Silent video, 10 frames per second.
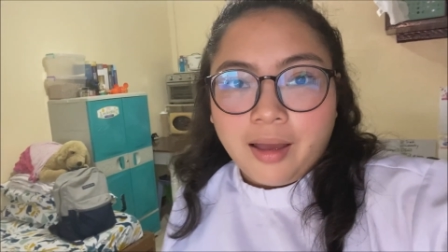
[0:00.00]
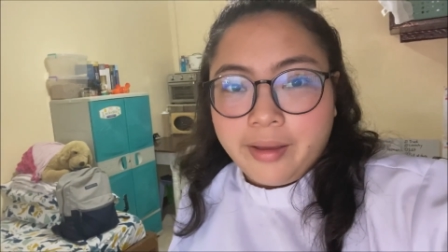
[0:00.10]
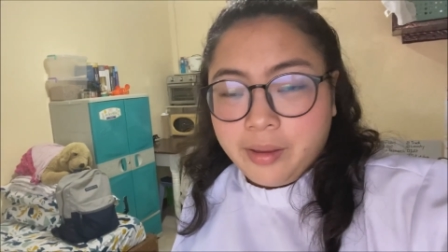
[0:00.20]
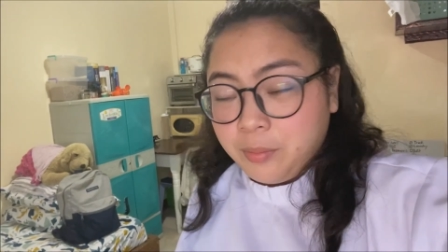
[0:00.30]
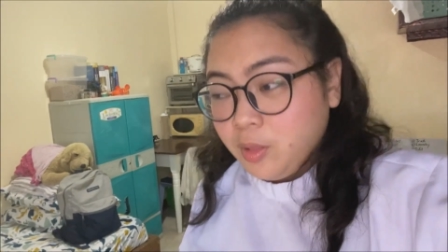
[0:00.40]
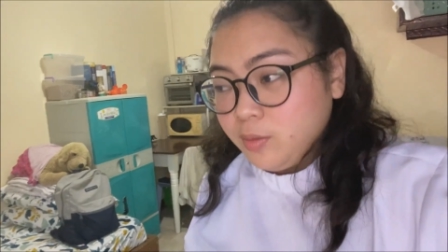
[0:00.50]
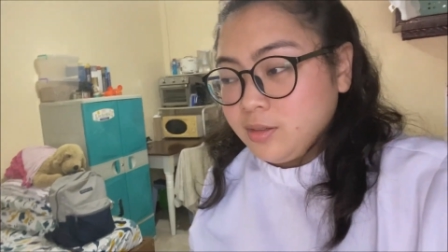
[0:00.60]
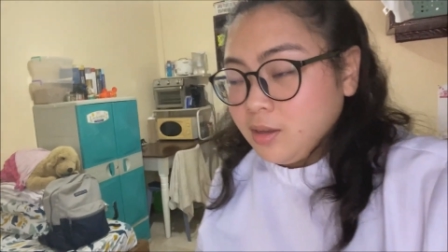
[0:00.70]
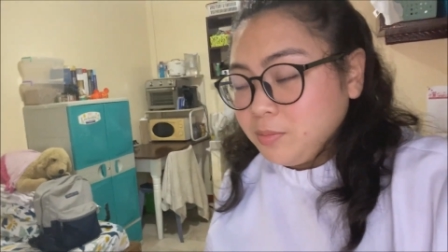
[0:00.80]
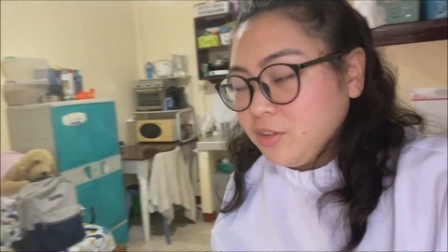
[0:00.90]
I am
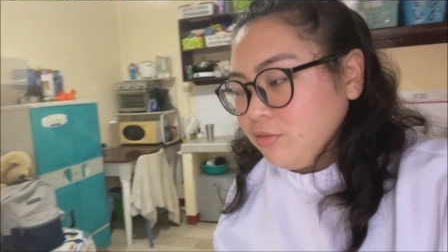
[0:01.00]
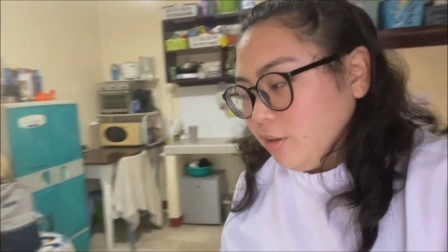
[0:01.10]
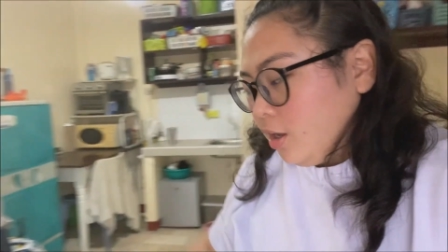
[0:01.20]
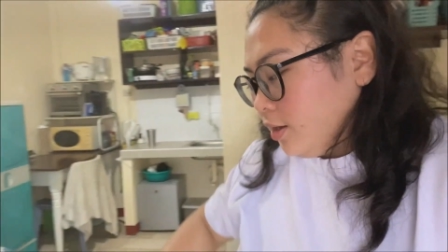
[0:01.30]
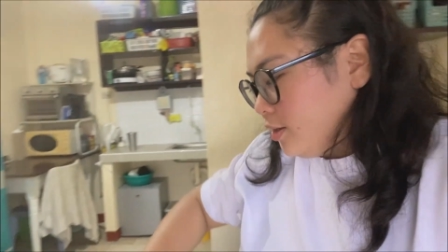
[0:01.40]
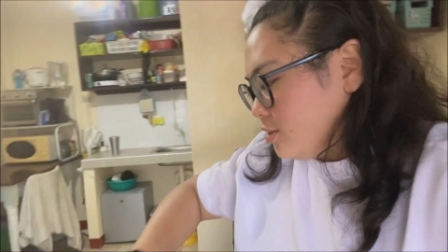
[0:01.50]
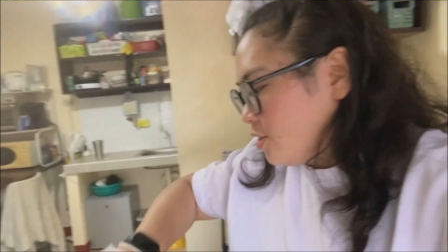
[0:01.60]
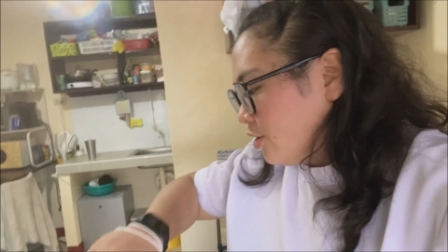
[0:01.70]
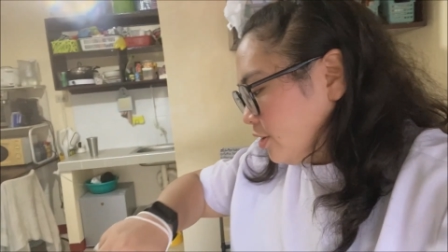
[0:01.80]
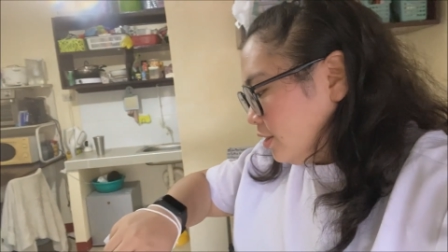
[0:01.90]
closing up the vlog. It's
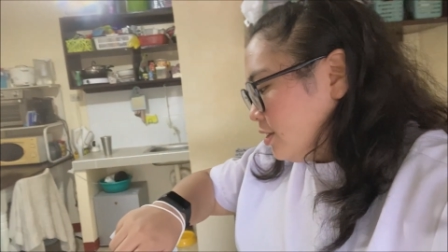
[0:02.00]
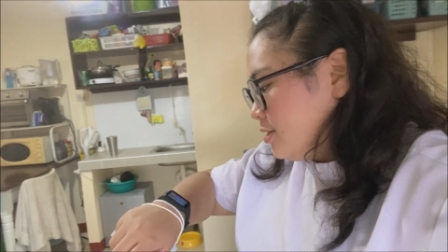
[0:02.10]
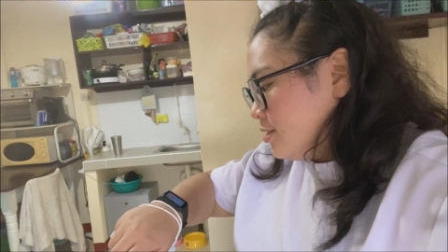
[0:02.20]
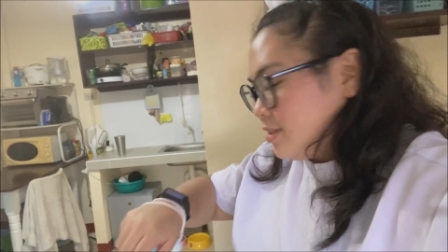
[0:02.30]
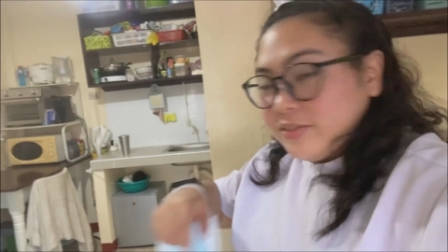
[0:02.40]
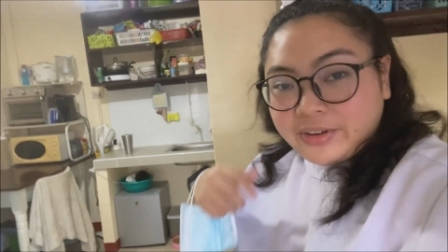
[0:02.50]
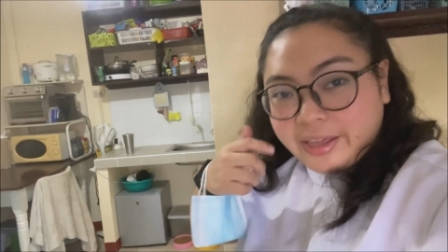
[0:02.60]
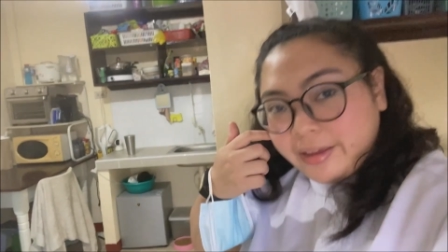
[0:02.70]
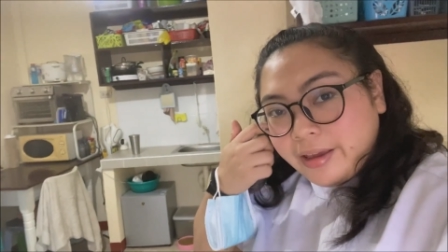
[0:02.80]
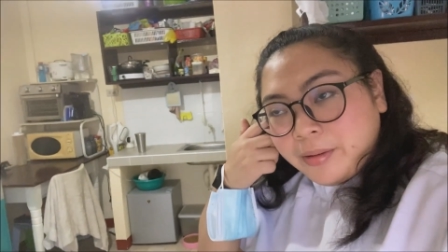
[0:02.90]
currently 7
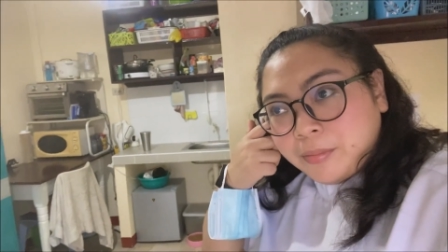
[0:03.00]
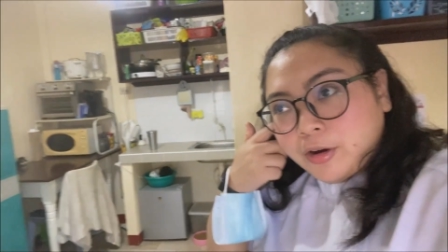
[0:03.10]
a.m.